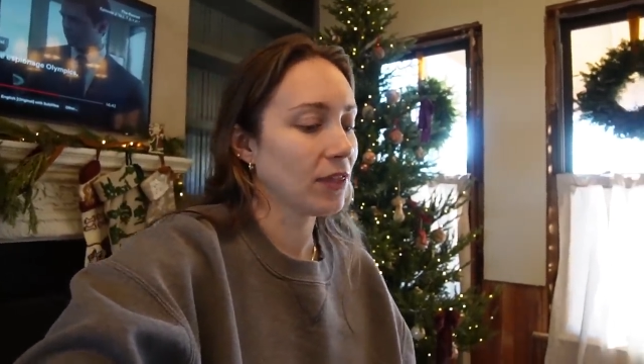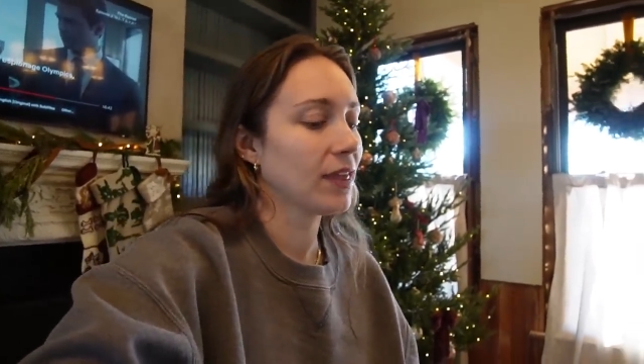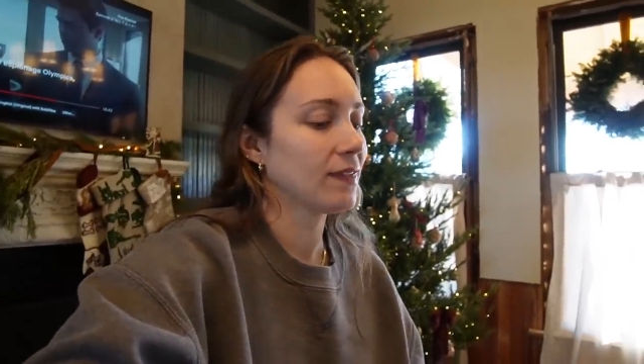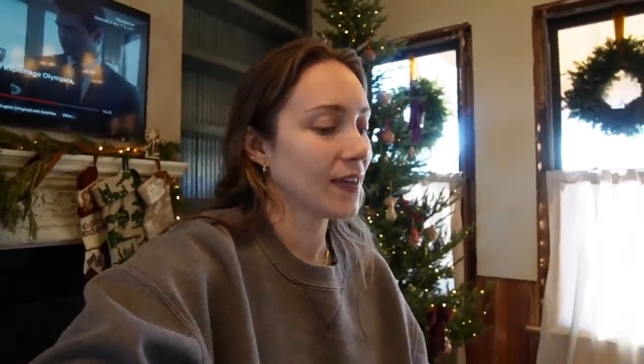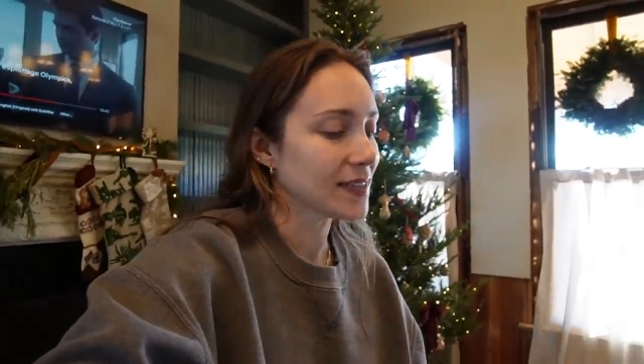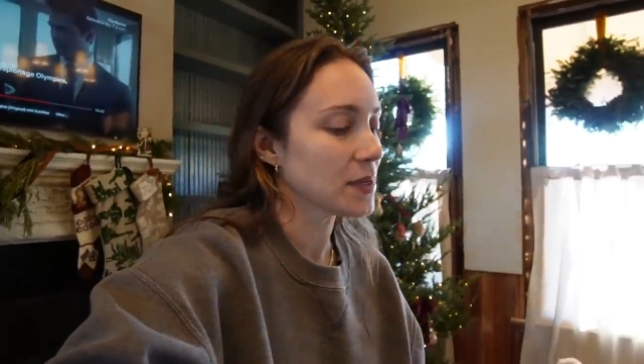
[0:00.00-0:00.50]

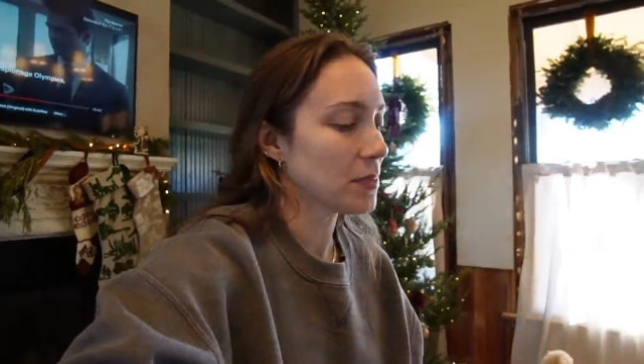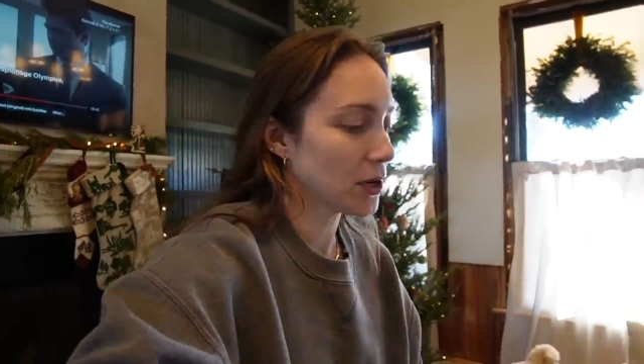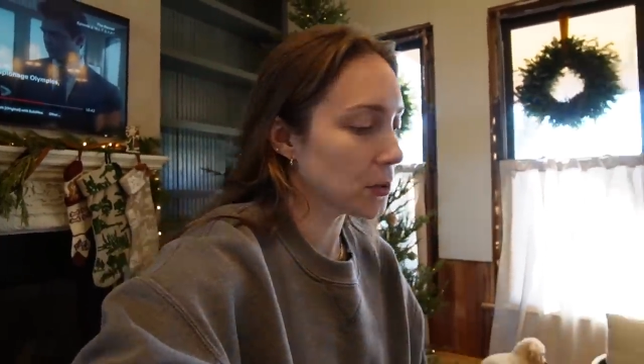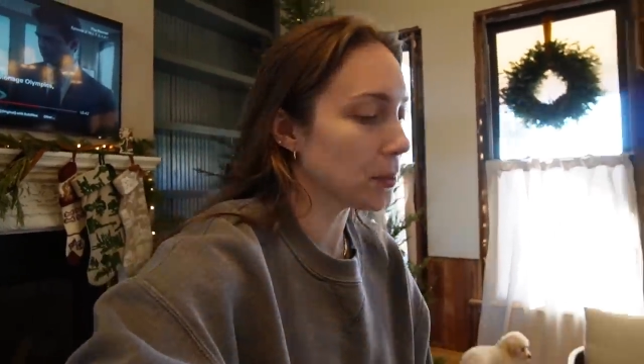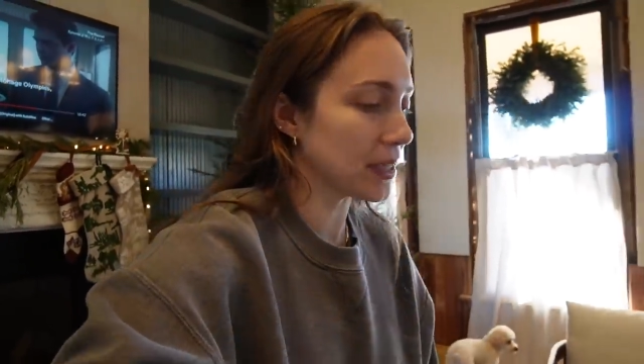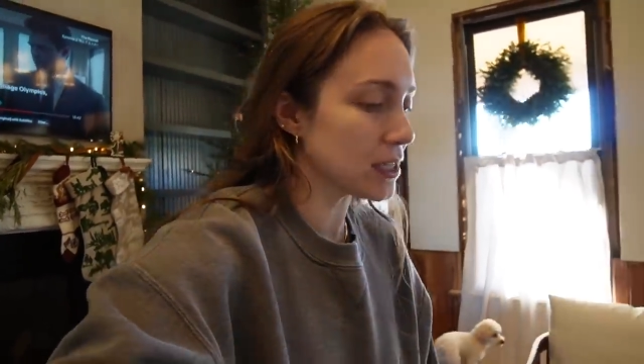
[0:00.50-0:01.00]
like that's a better
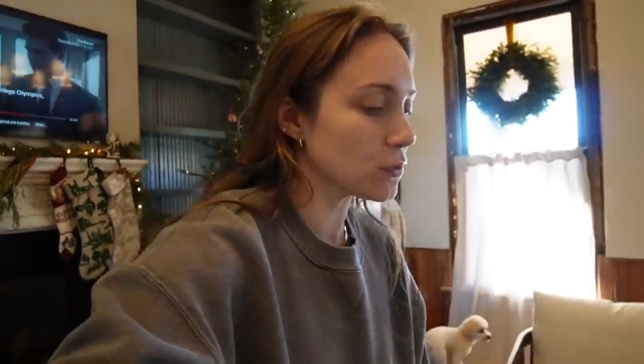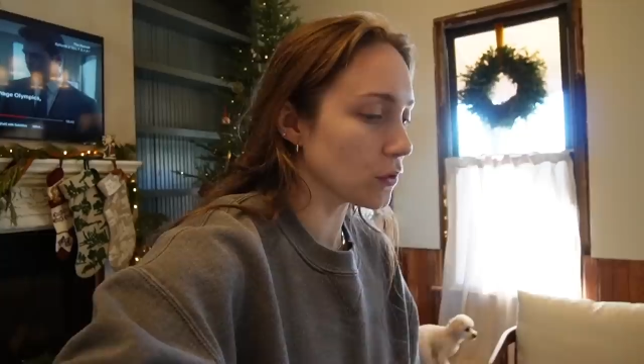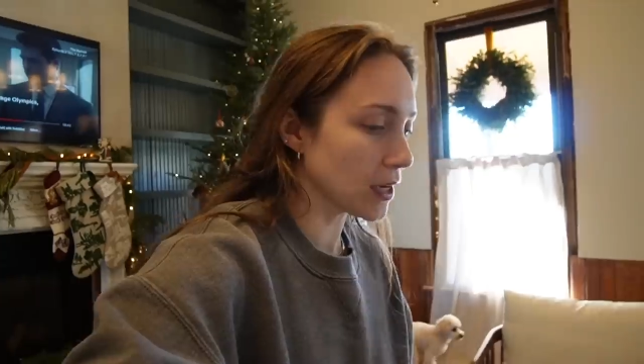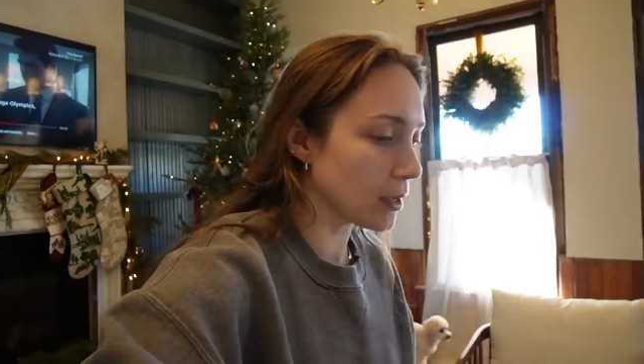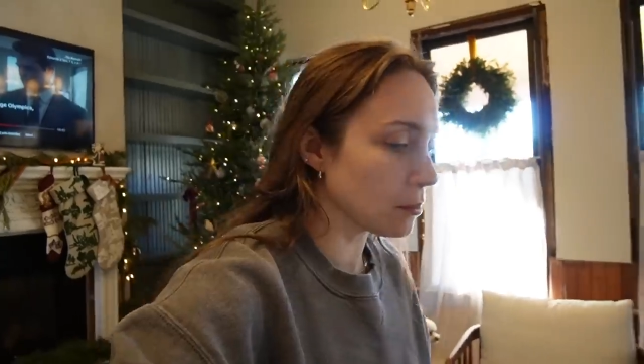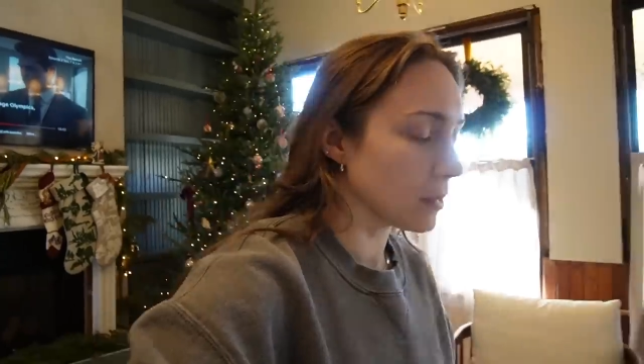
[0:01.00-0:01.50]
place for
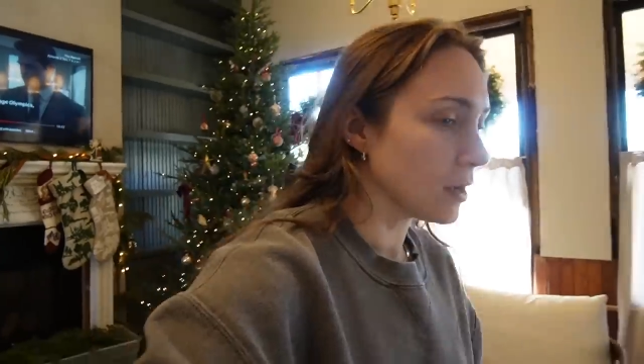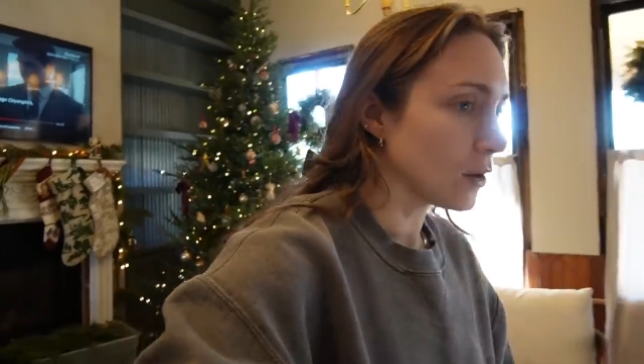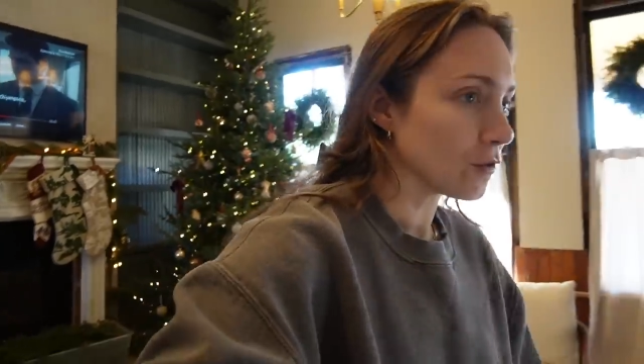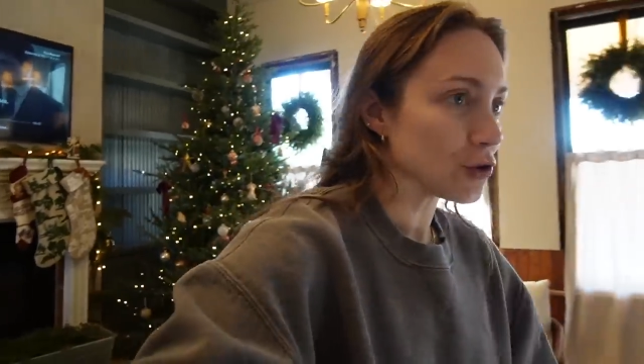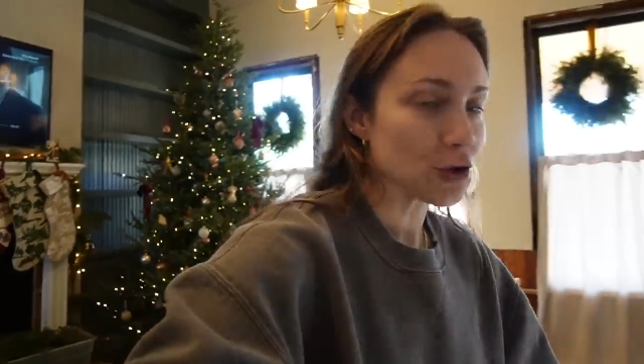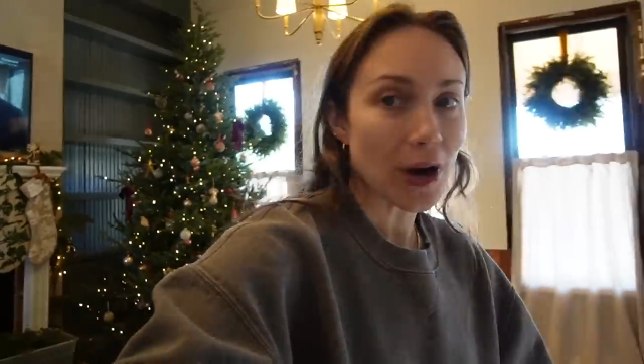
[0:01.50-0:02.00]
him,
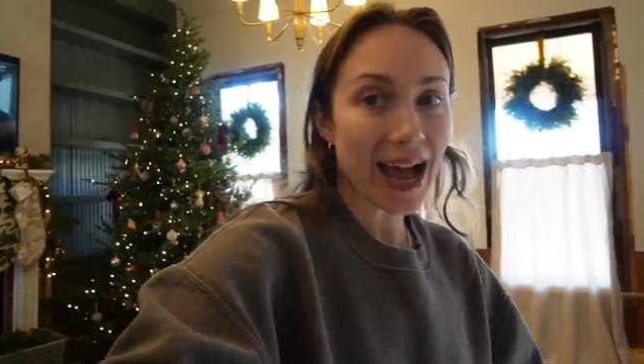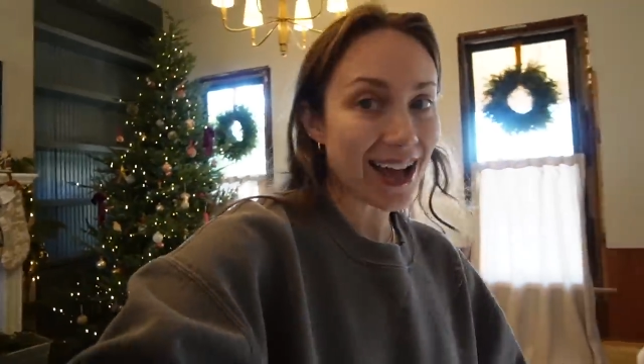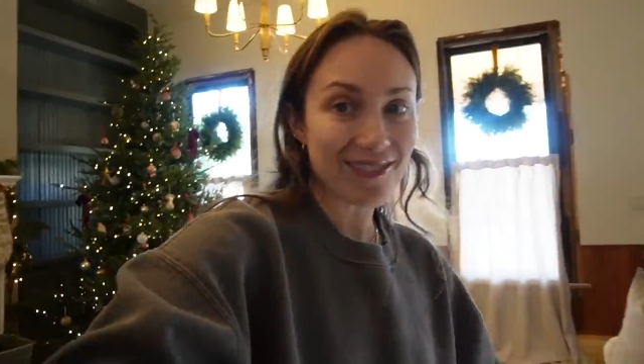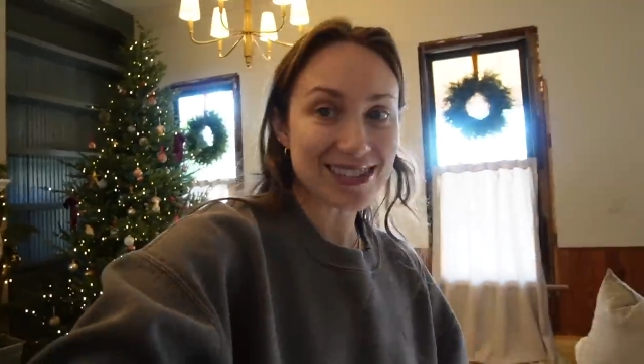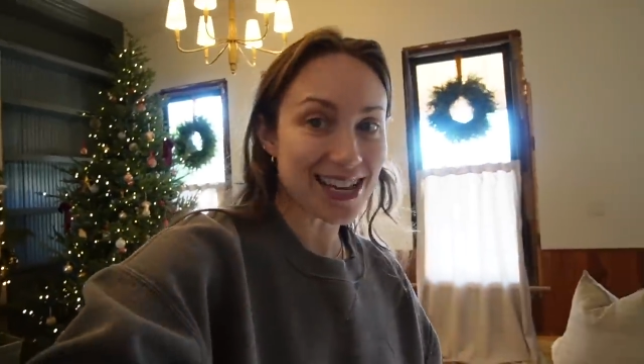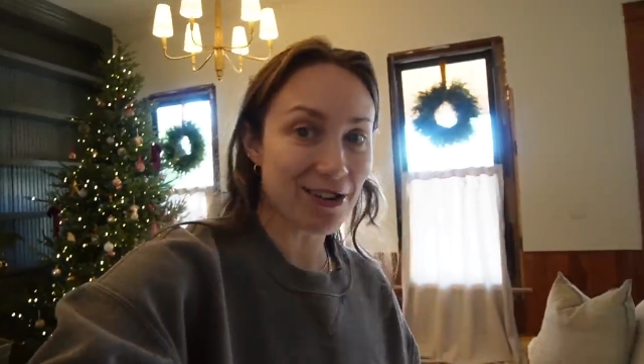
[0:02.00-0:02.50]
for sure. I
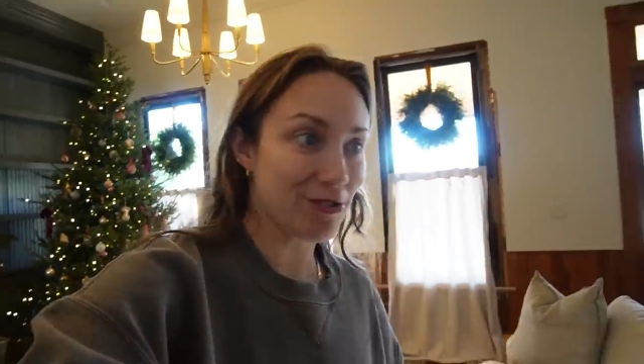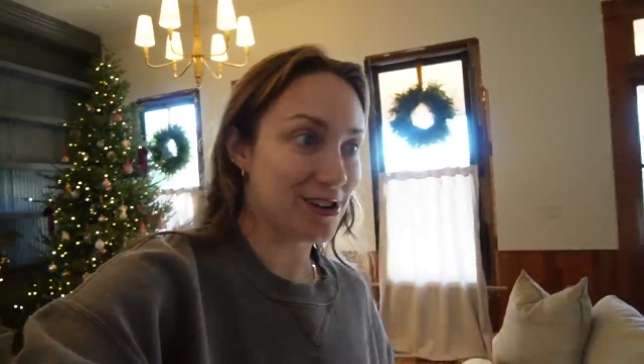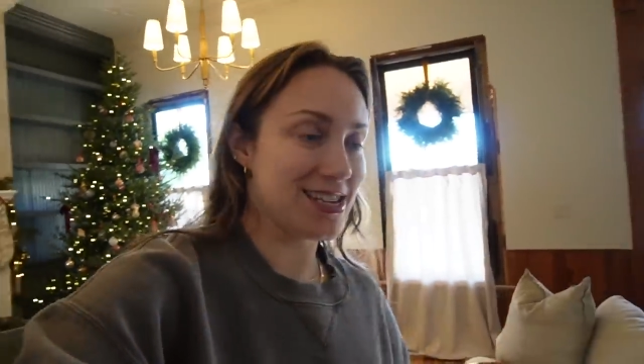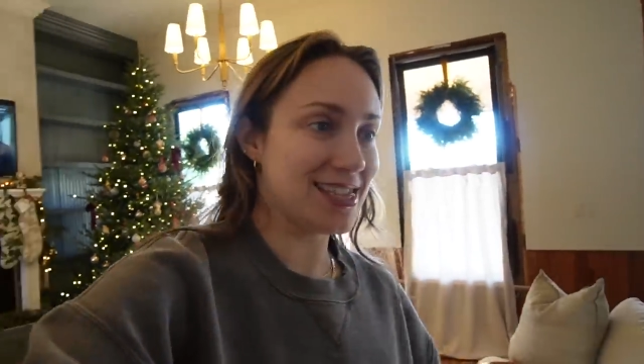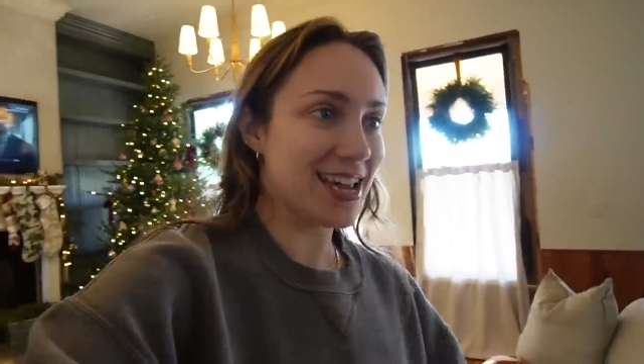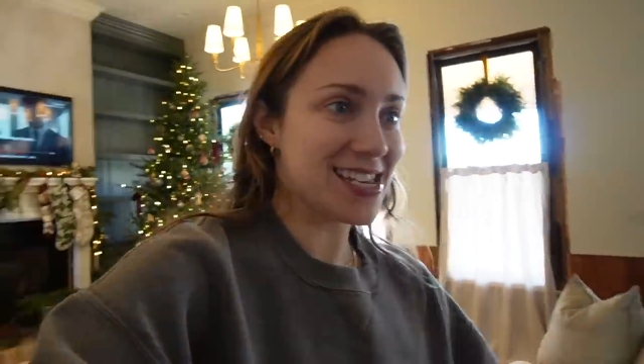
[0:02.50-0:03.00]
haven't
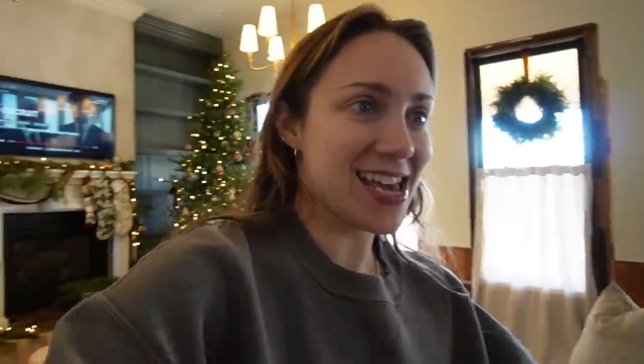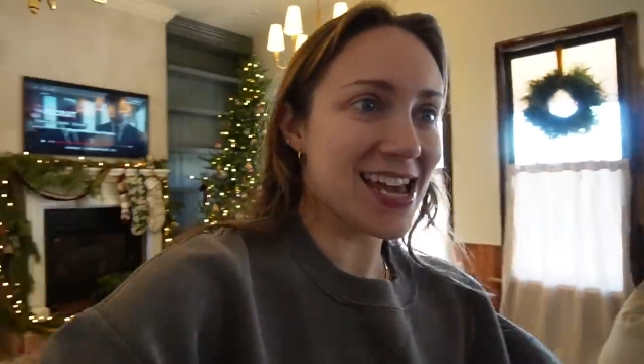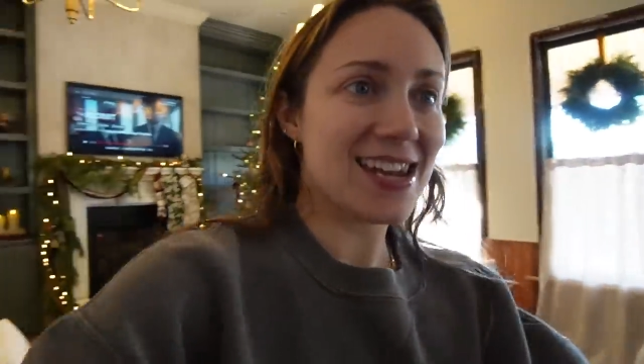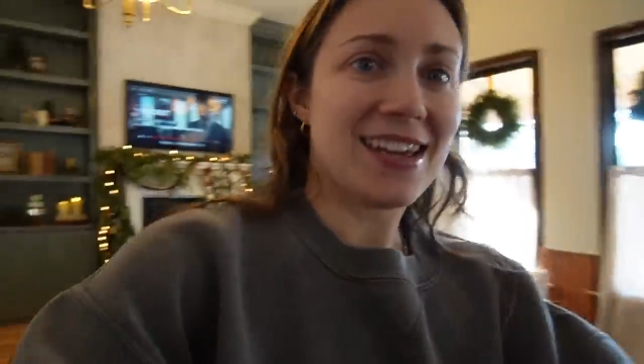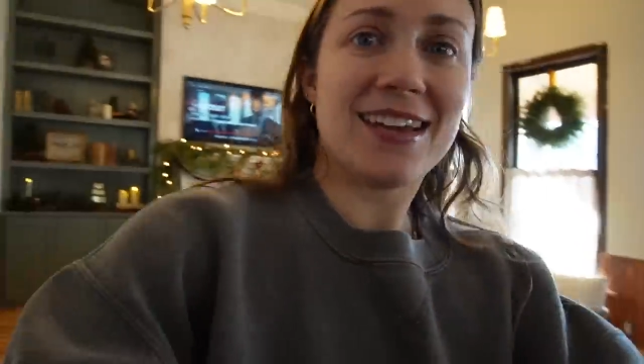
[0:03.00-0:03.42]
decorated that yet.